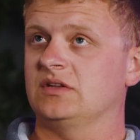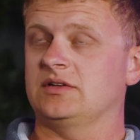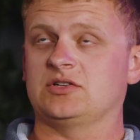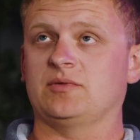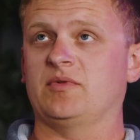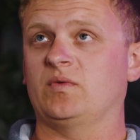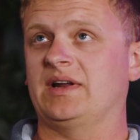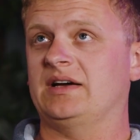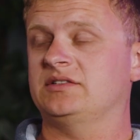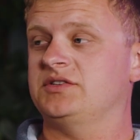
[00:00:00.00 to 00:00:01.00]
Determine what
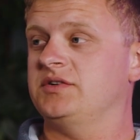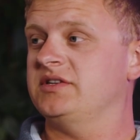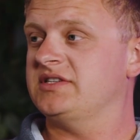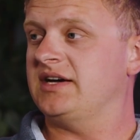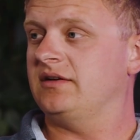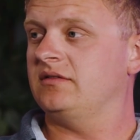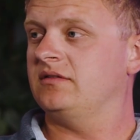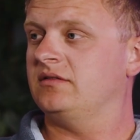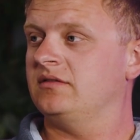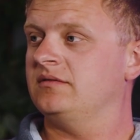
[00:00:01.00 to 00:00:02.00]
altitude it's at.
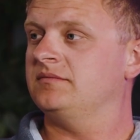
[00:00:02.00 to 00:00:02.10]
Yeah.